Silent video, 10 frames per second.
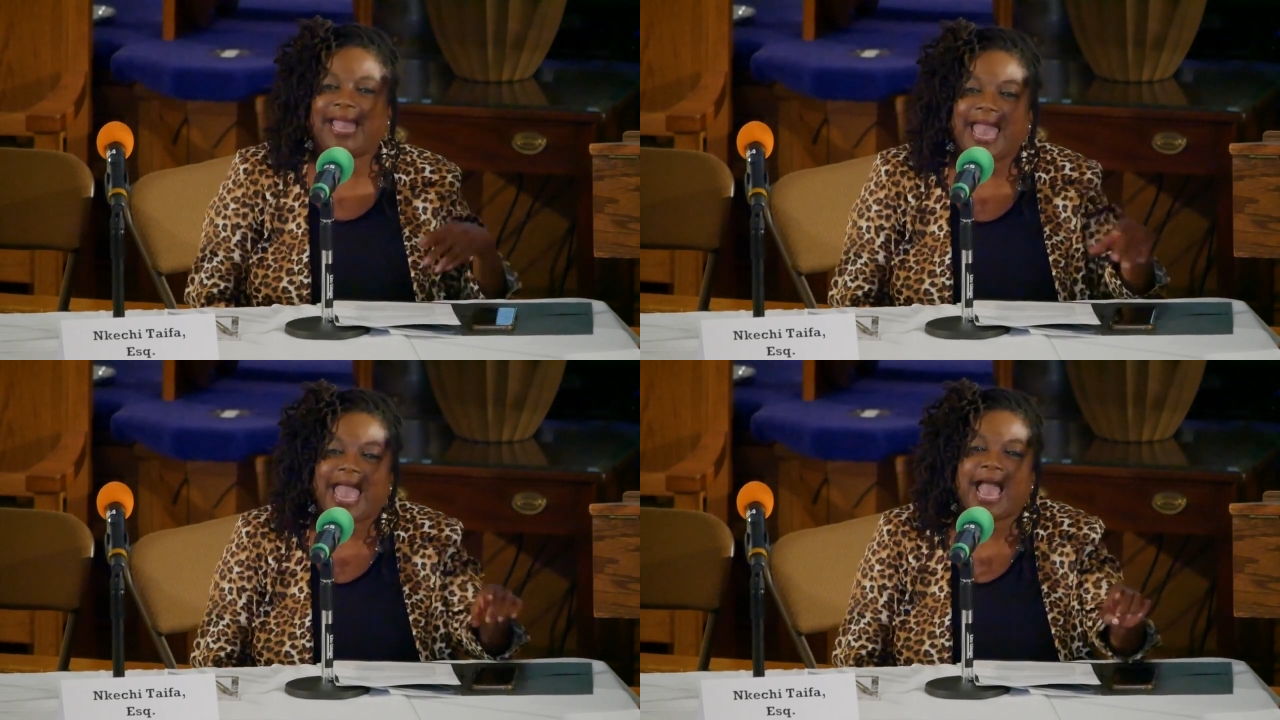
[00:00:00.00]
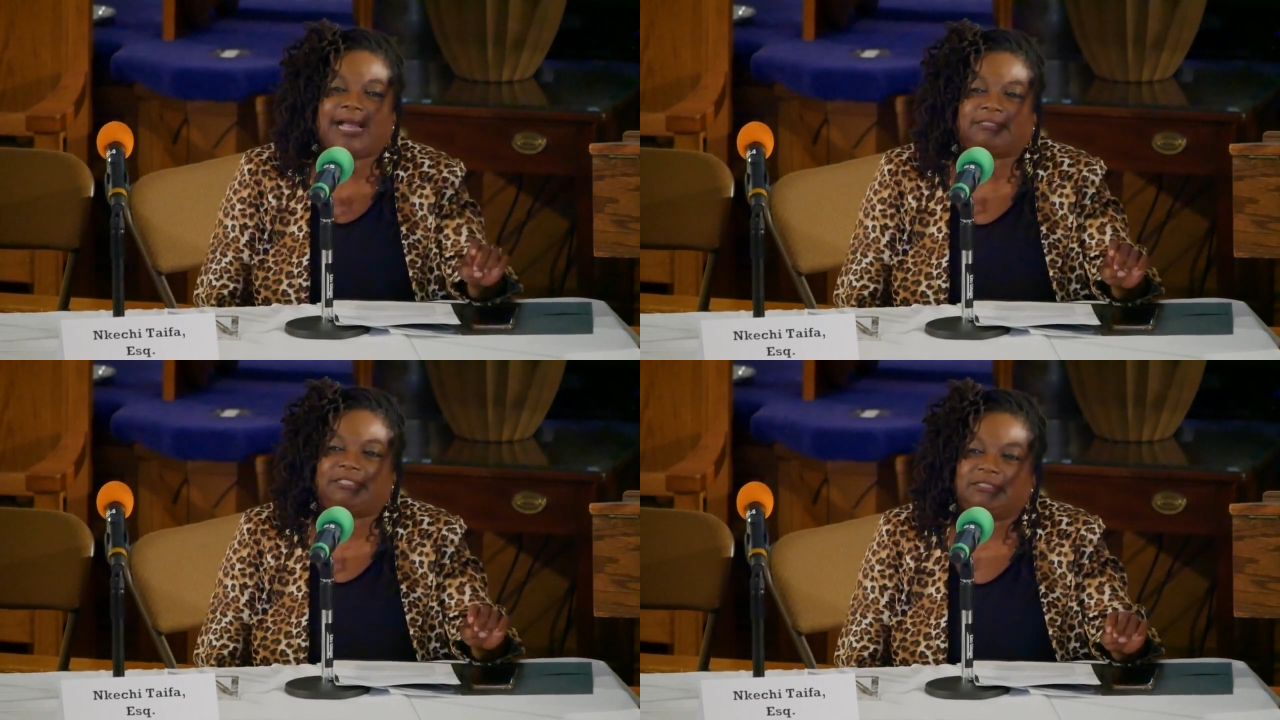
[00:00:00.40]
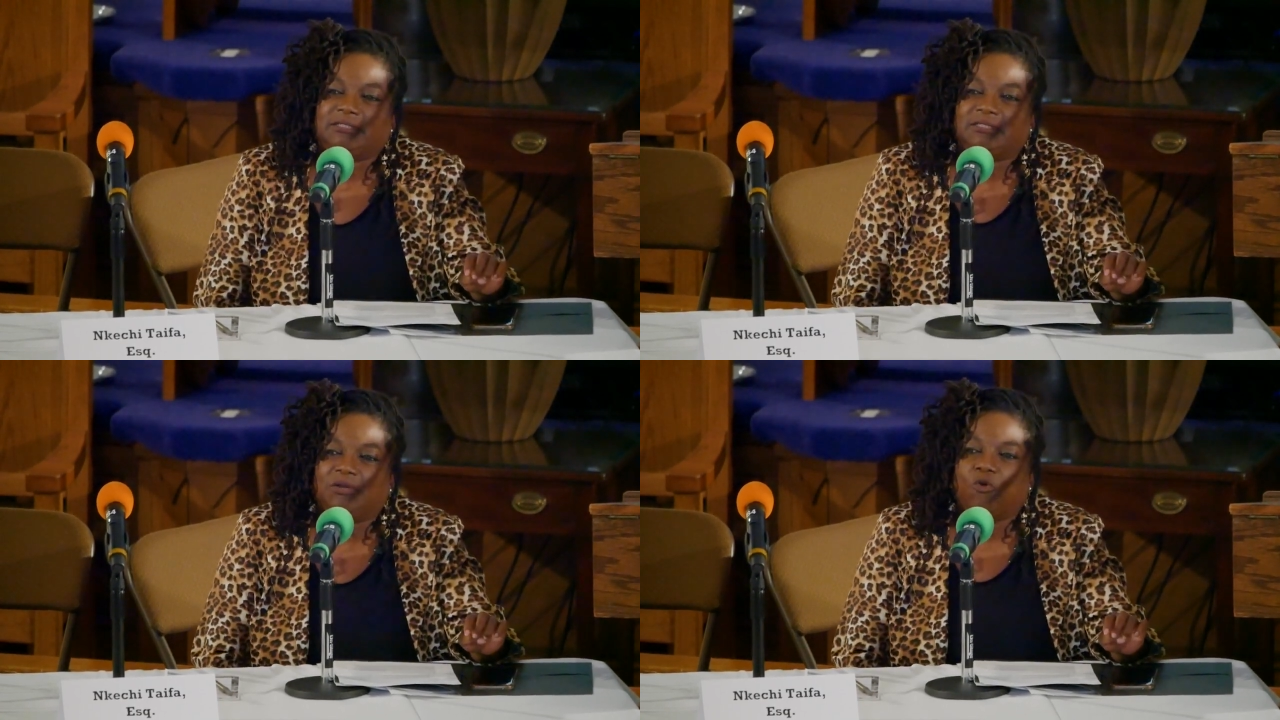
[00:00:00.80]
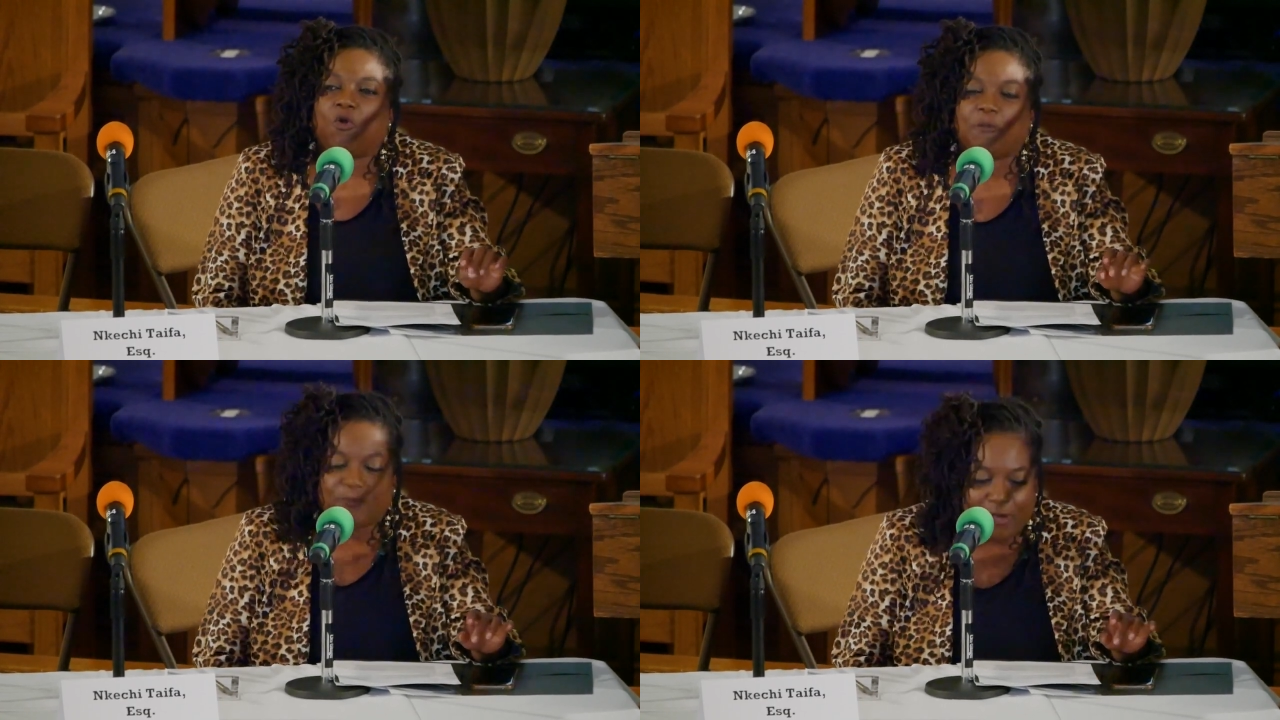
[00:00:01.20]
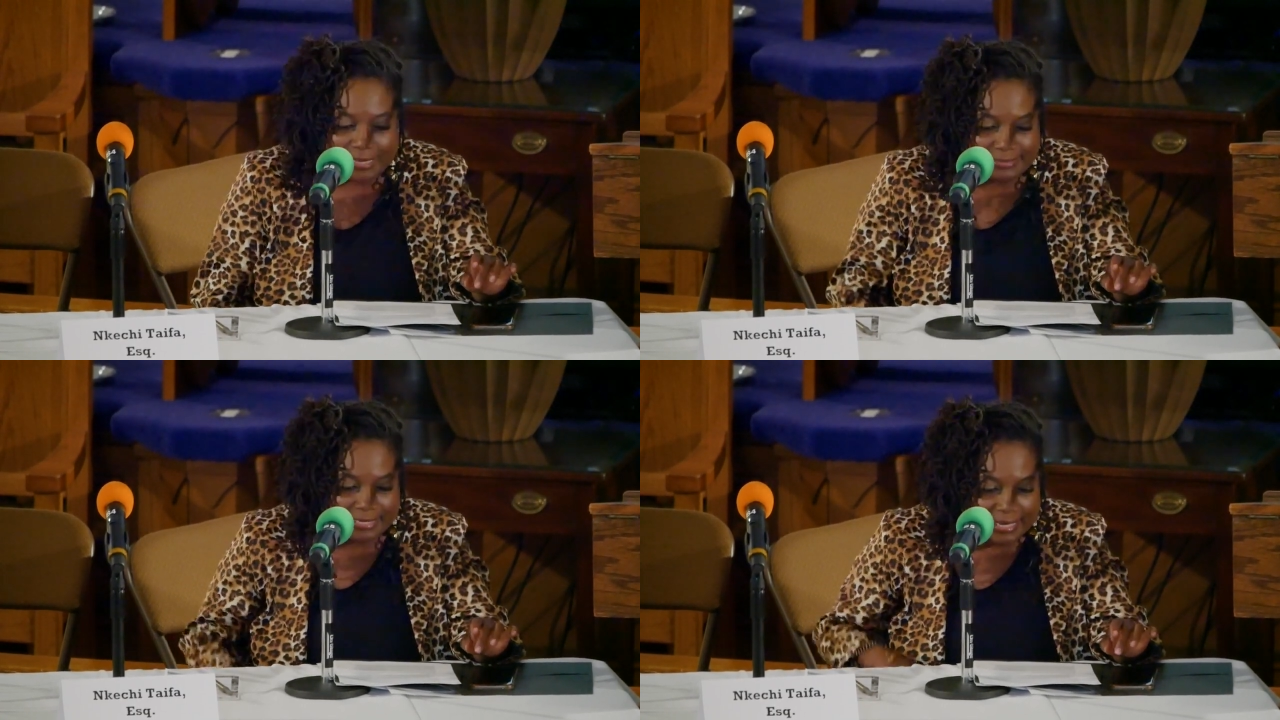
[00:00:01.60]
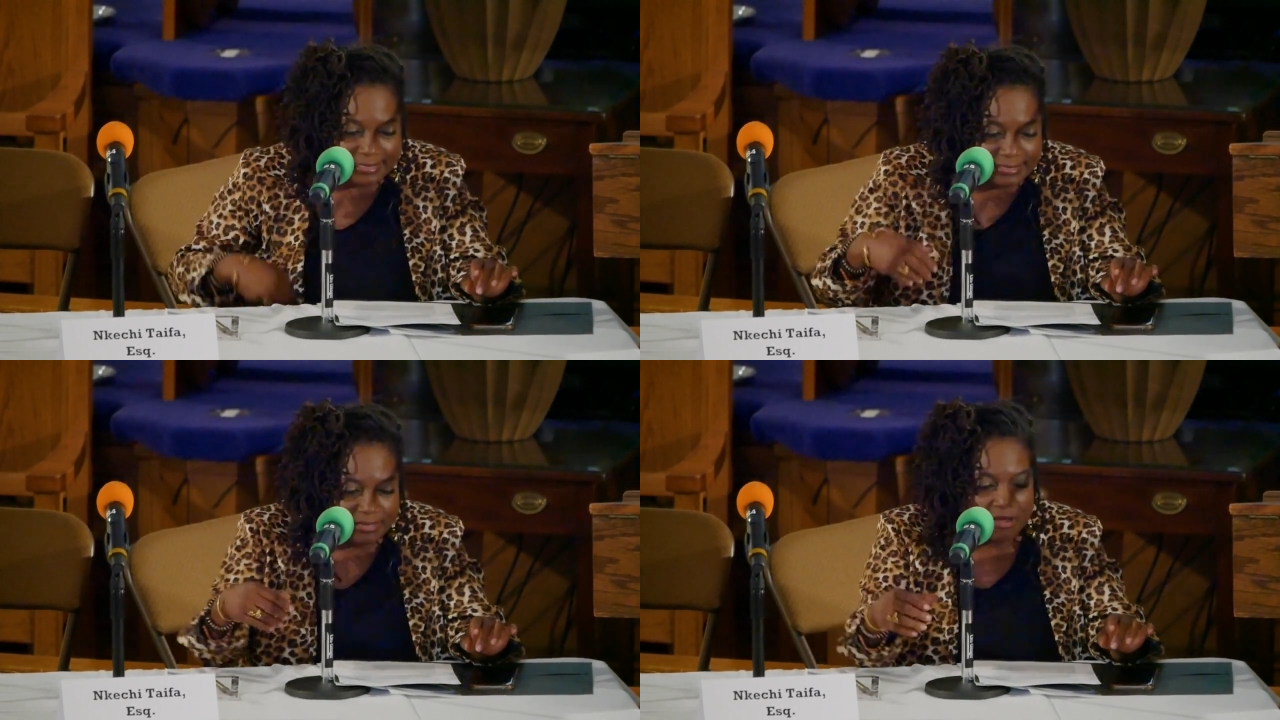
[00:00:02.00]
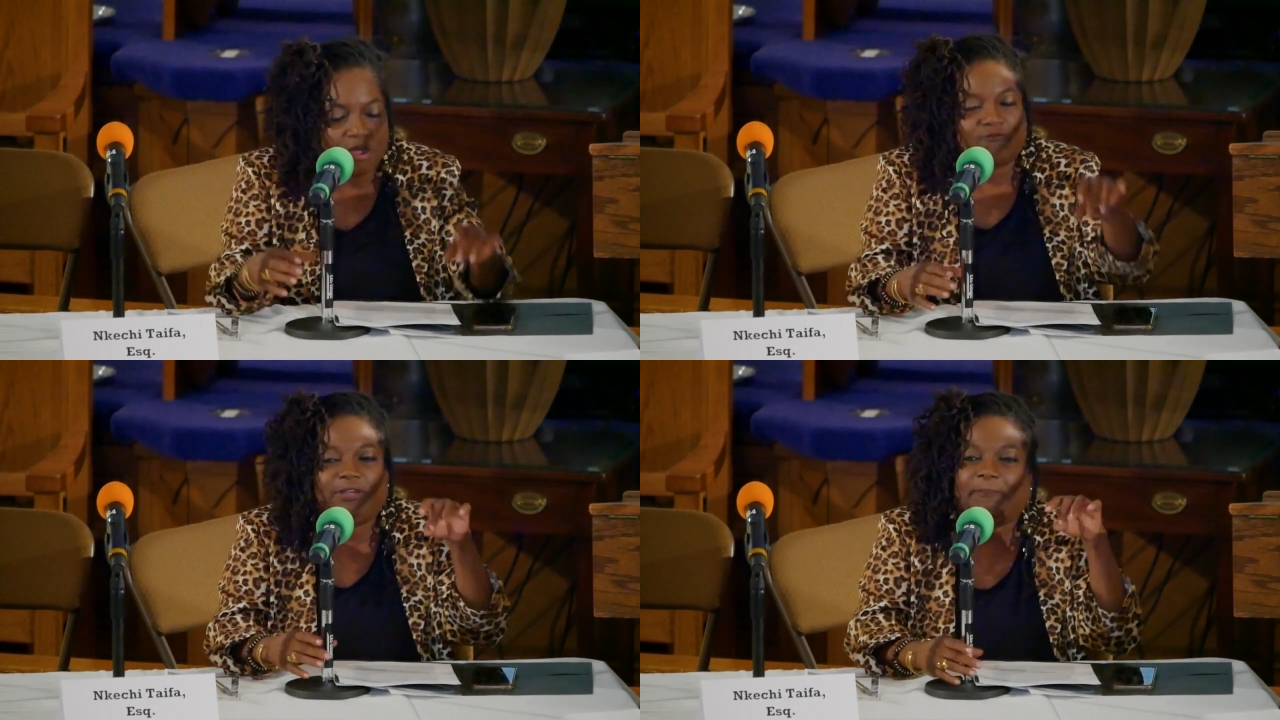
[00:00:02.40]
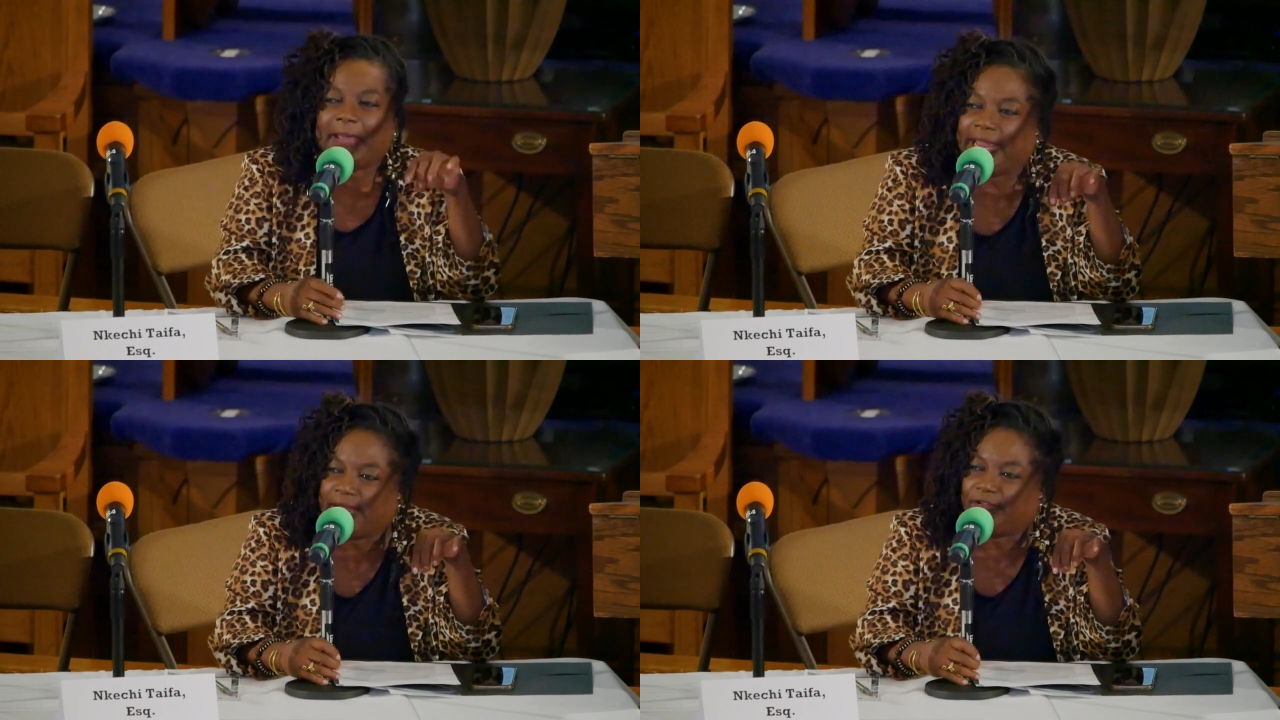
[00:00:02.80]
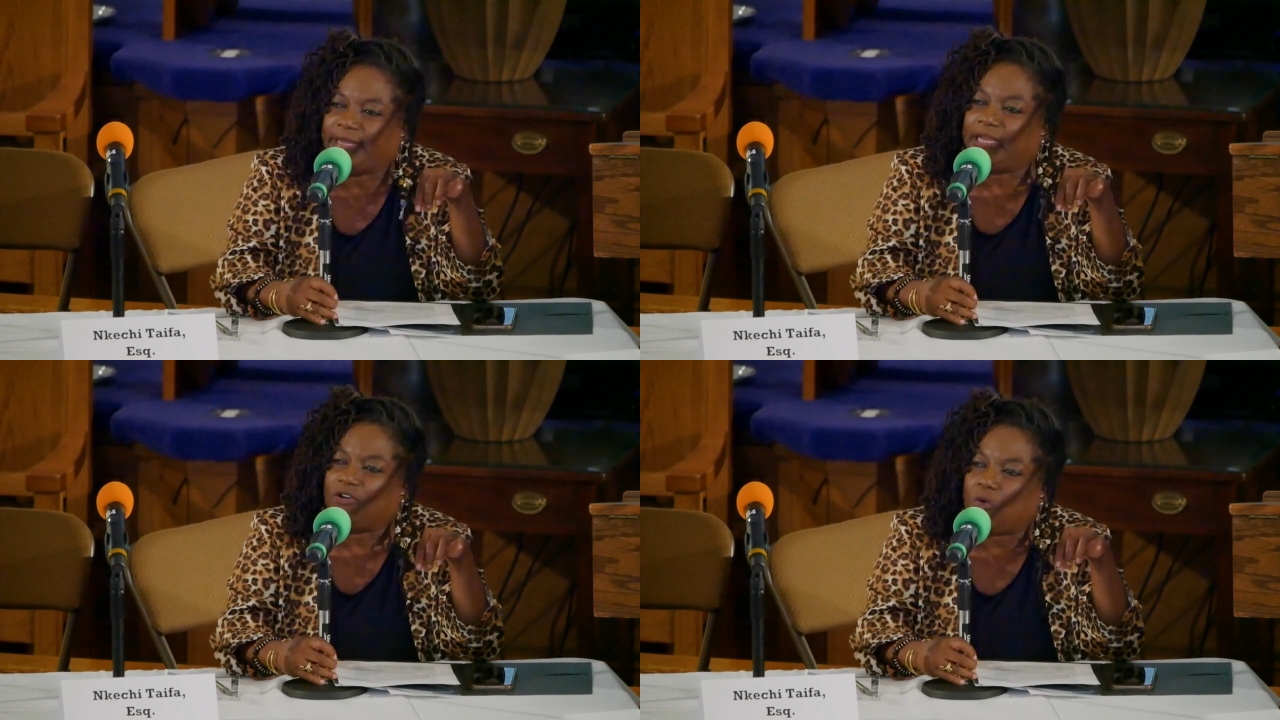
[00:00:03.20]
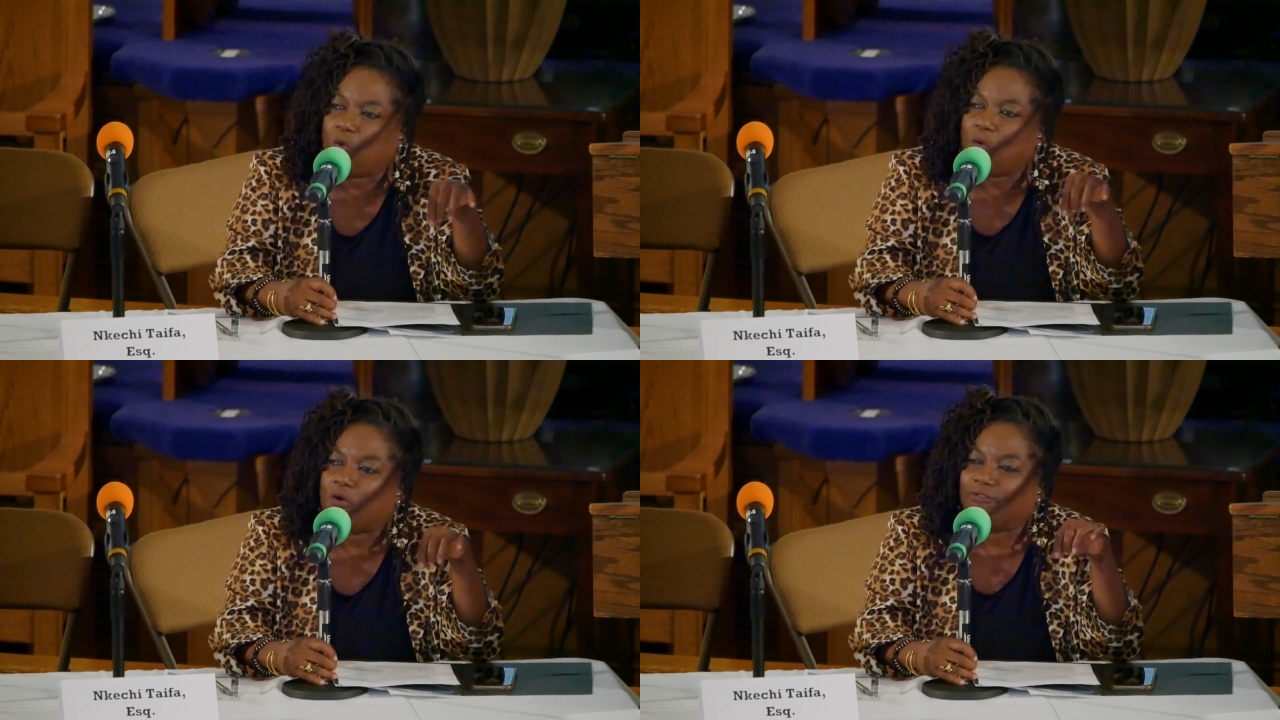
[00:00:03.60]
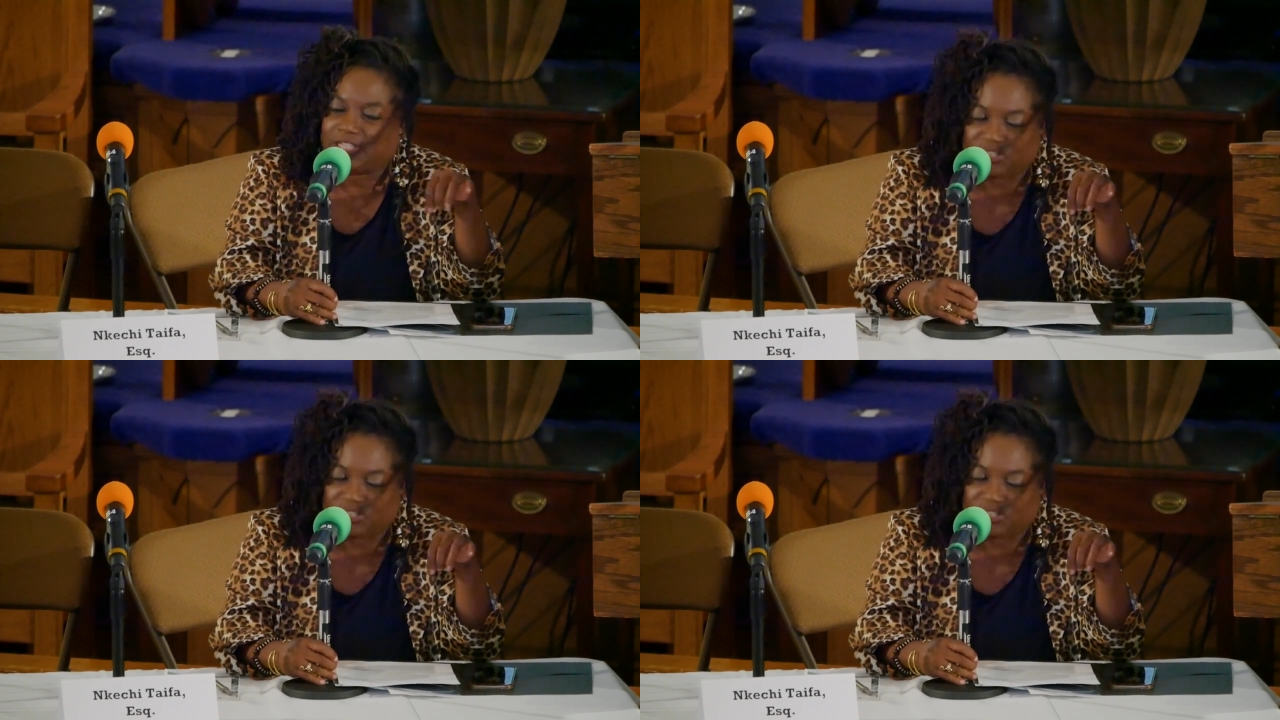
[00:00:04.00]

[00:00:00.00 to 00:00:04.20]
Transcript: the act or process of repairing or